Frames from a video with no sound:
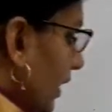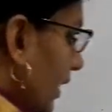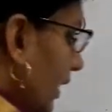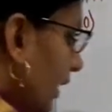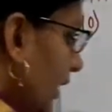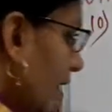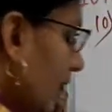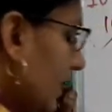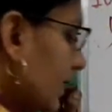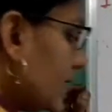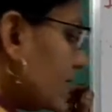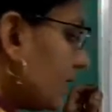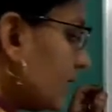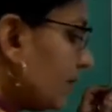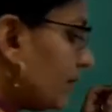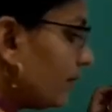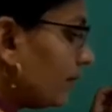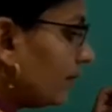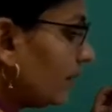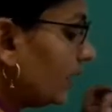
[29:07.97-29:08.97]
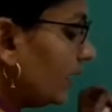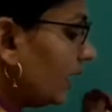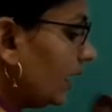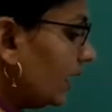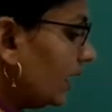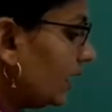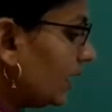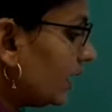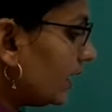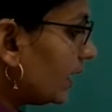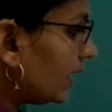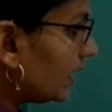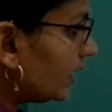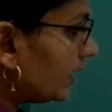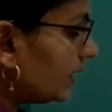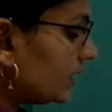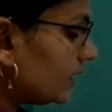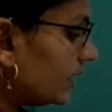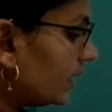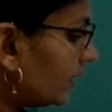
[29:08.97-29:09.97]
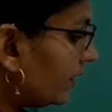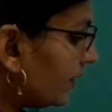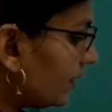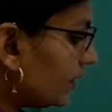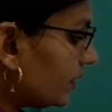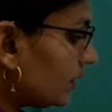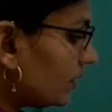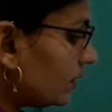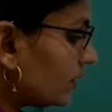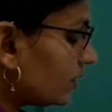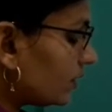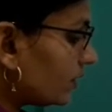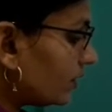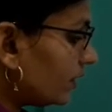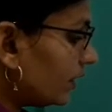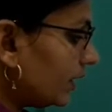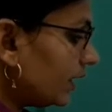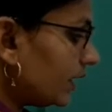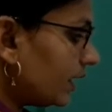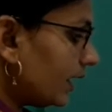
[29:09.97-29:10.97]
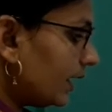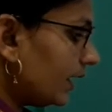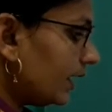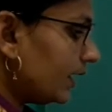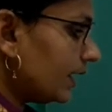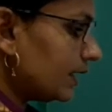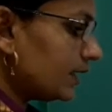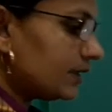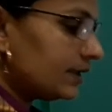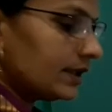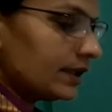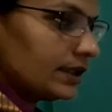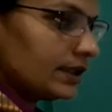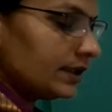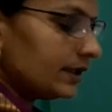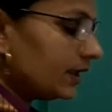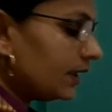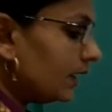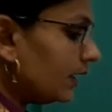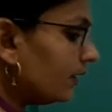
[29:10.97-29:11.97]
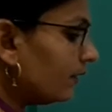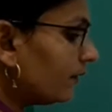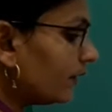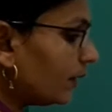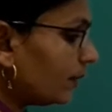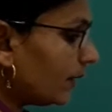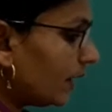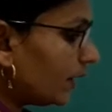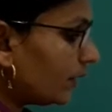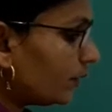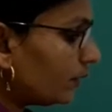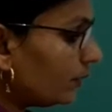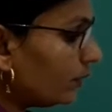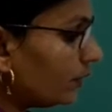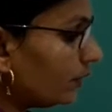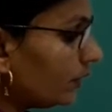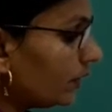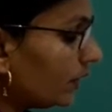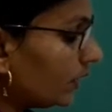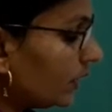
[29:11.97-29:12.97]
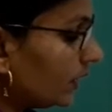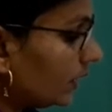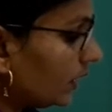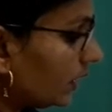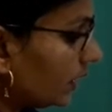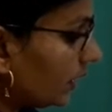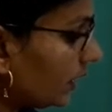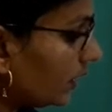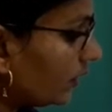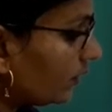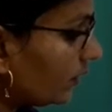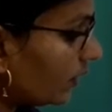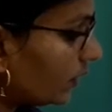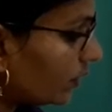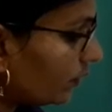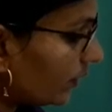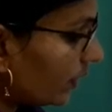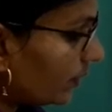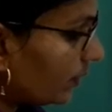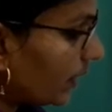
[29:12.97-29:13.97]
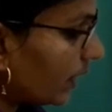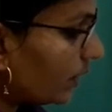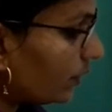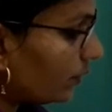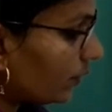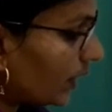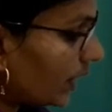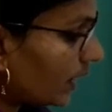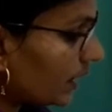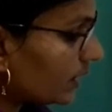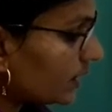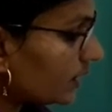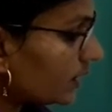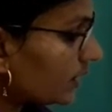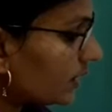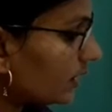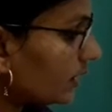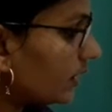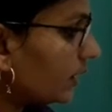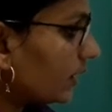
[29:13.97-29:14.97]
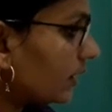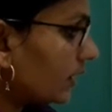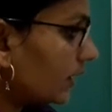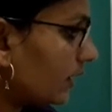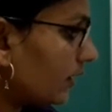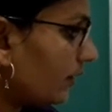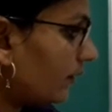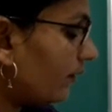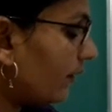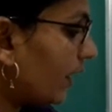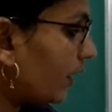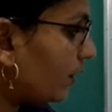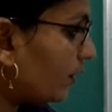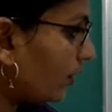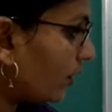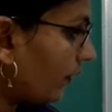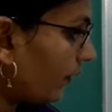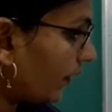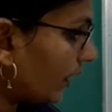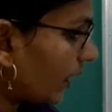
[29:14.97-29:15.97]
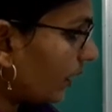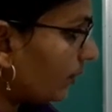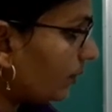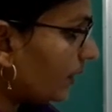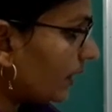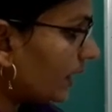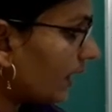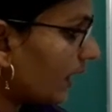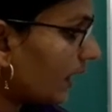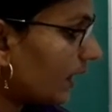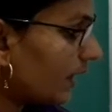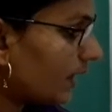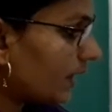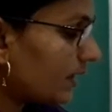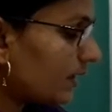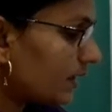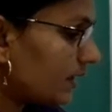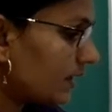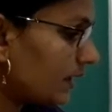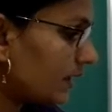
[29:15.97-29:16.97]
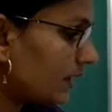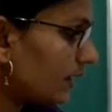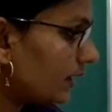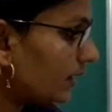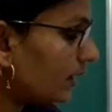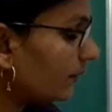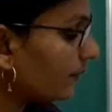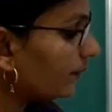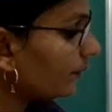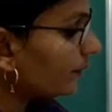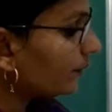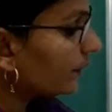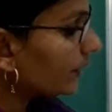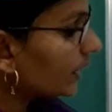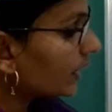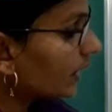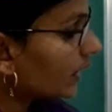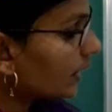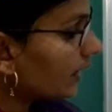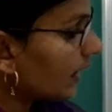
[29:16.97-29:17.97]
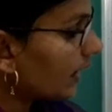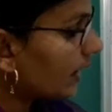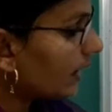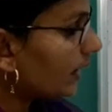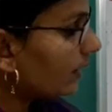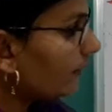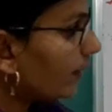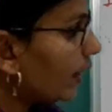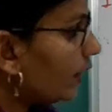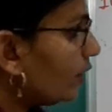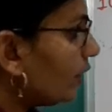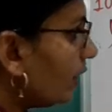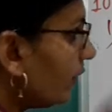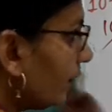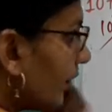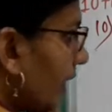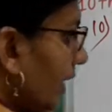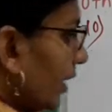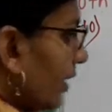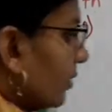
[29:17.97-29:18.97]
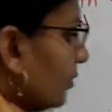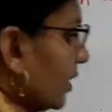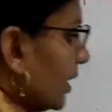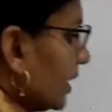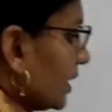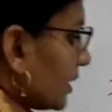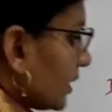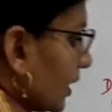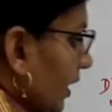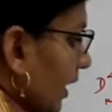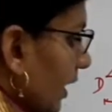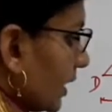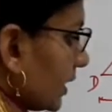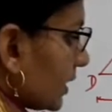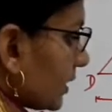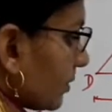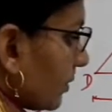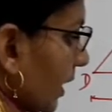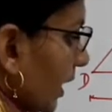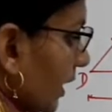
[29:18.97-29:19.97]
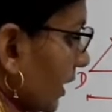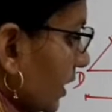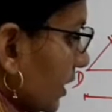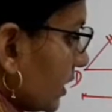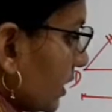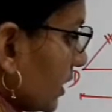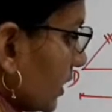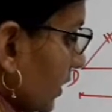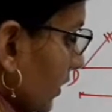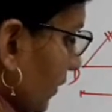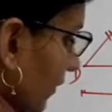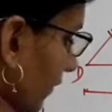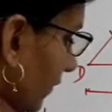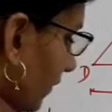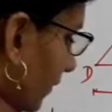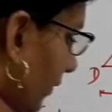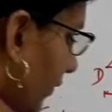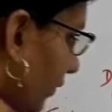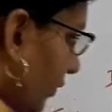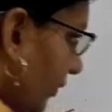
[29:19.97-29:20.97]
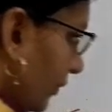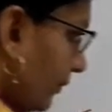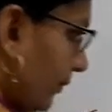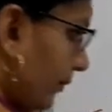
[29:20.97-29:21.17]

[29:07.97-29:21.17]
Next step, area is given. So here area is 33, 1 by 2 equal to 1 by 2 x. Value of AB and DC and value of AM is x minus 4.